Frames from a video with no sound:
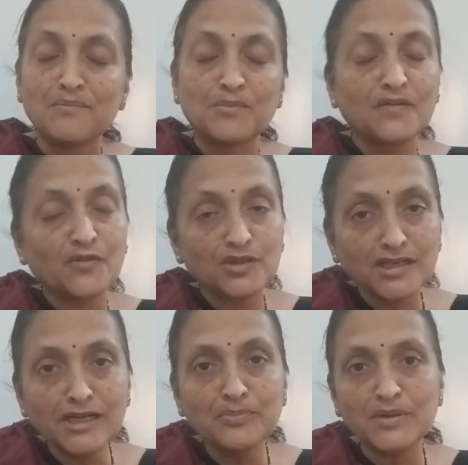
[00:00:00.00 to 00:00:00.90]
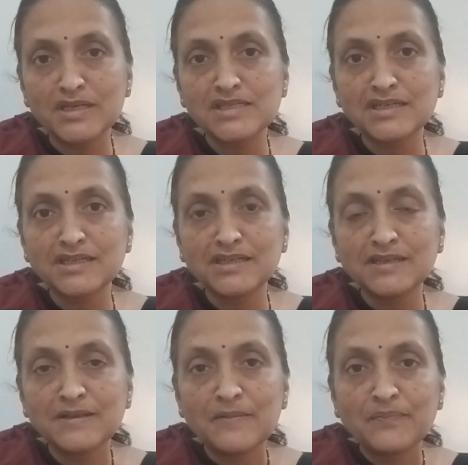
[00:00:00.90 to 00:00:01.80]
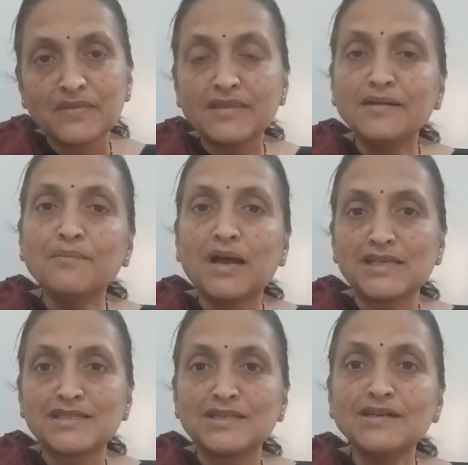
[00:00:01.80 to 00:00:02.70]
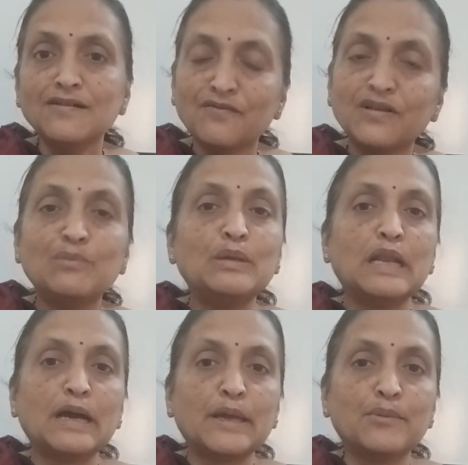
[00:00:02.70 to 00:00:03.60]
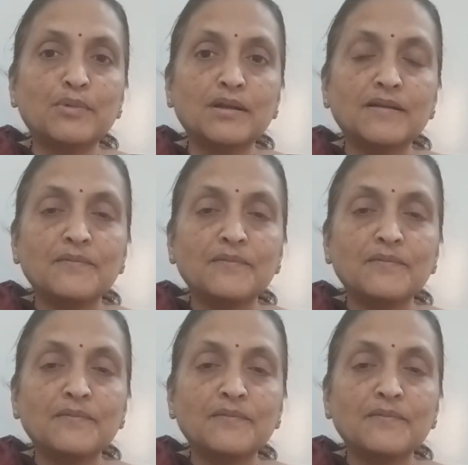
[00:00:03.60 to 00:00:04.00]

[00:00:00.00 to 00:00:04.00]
But for third person, the master will be liable.